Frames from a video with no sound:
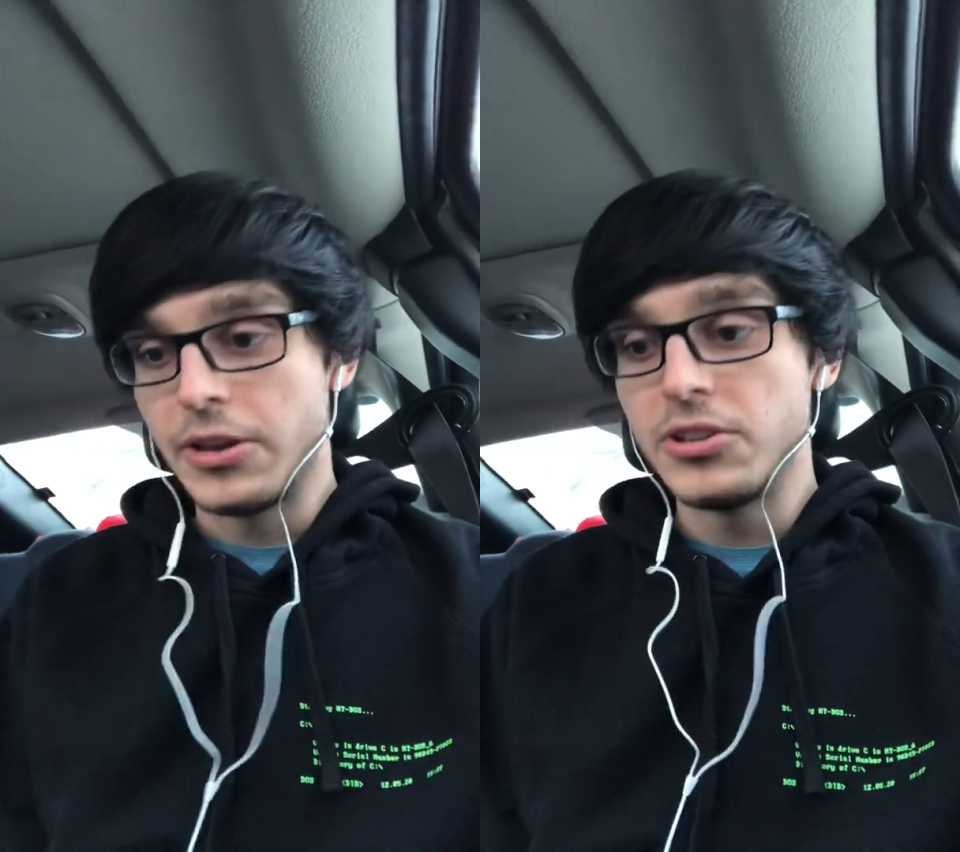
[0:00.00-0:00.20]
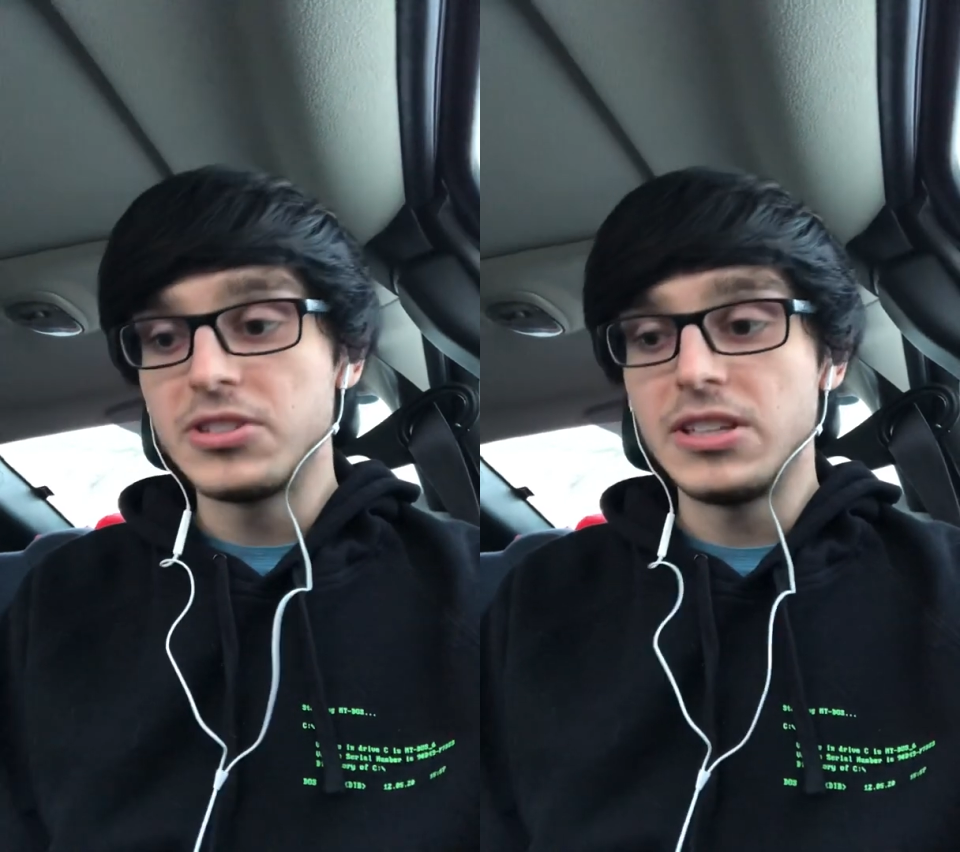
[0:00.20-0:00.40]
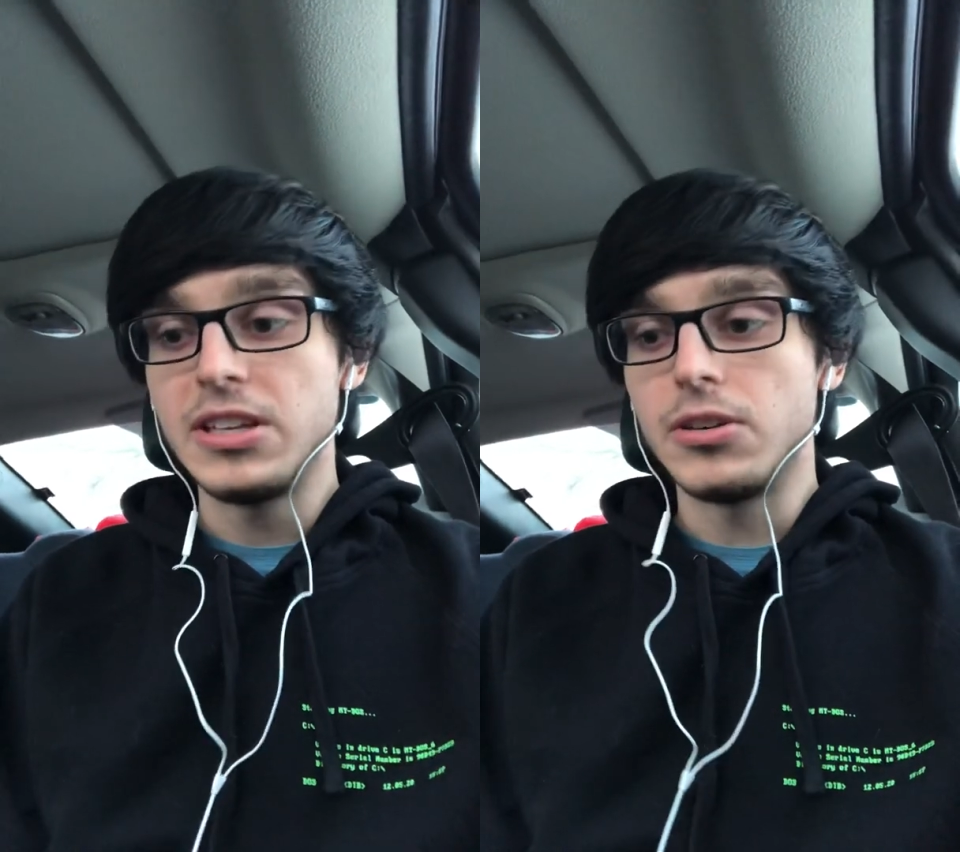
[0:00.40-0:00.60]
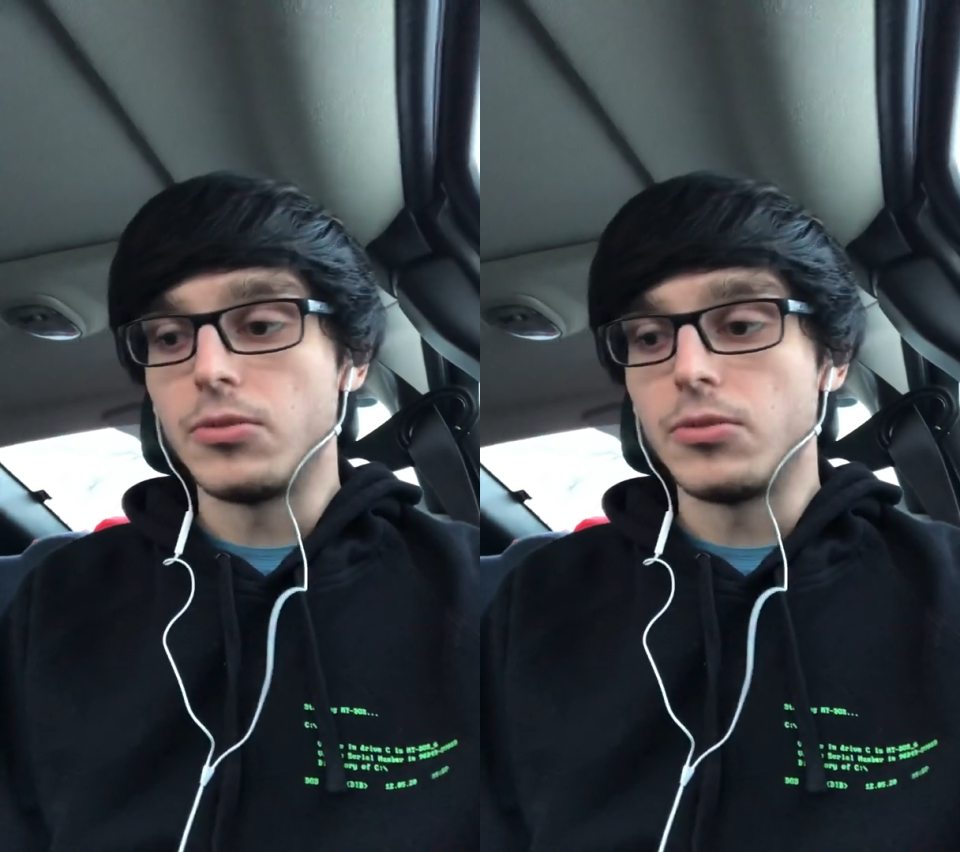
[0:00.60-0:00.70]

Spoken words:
here's the deal.